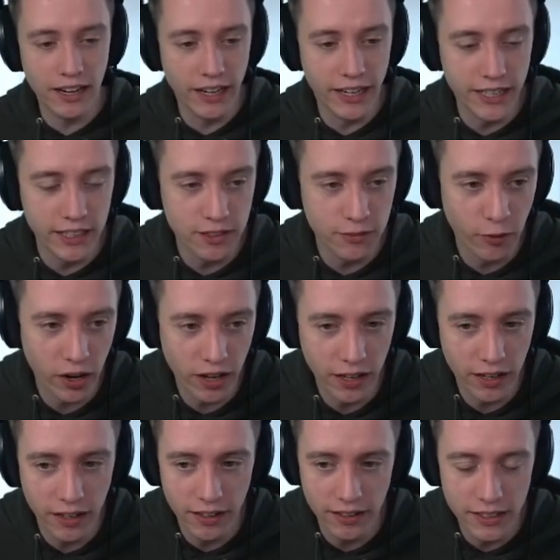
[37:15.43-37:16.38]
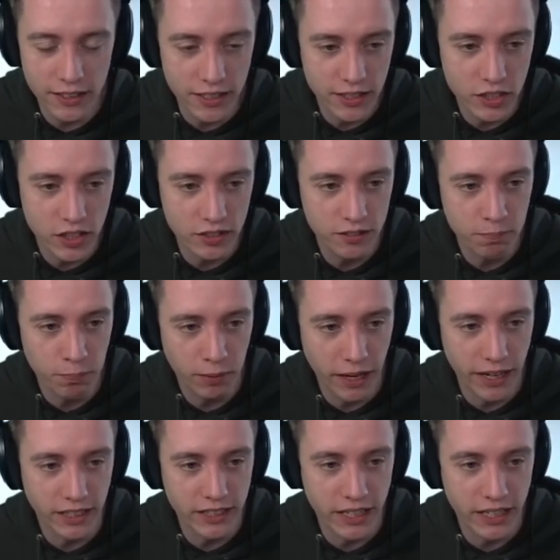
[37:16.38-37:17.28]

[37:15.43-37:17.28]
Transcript: Like he's he's playing